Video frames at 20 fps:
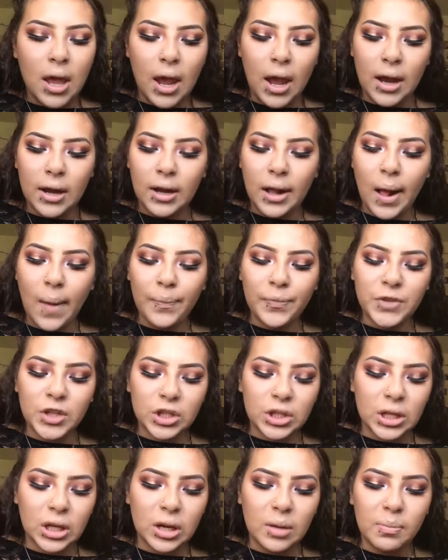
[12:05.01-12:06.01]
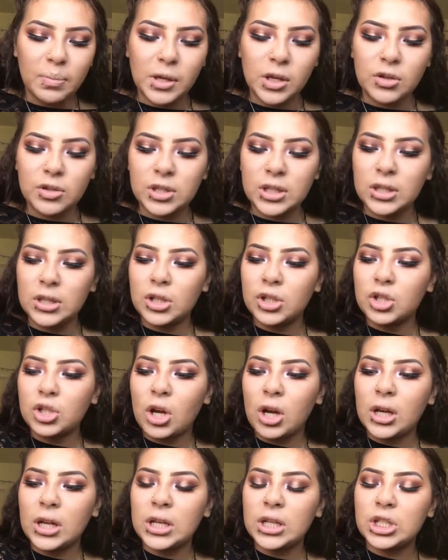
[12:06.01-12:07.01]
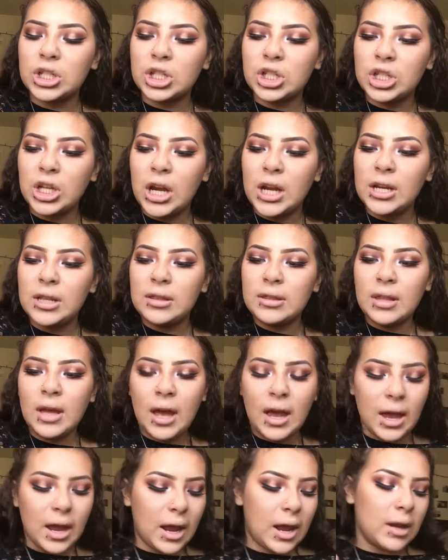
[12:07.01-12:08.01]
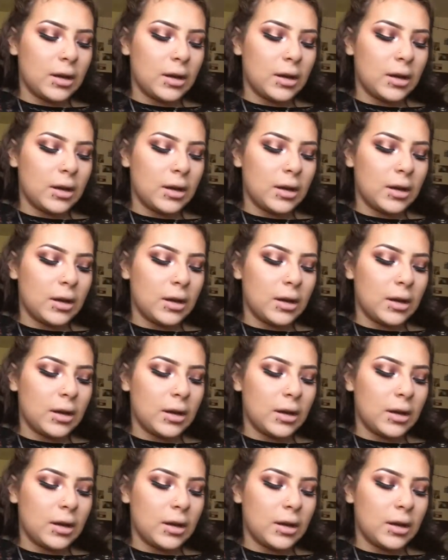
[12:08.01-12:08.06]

and I'm just gonna be using the darkest shade in that,